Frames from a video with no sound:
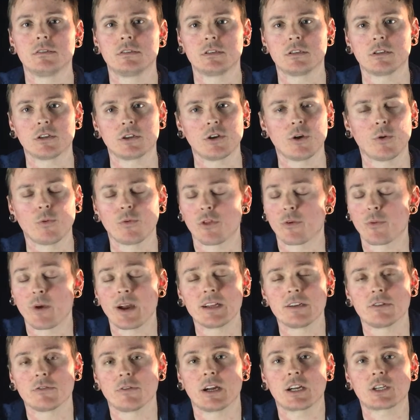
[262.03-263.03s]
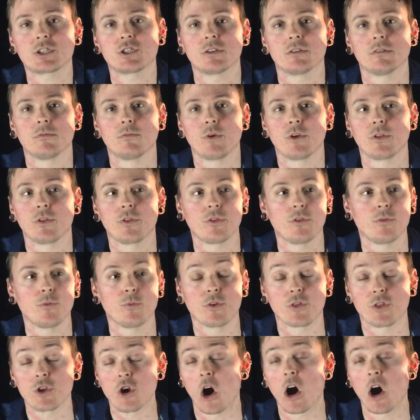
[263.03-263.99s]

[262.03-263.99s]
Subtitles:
to go in the right direction with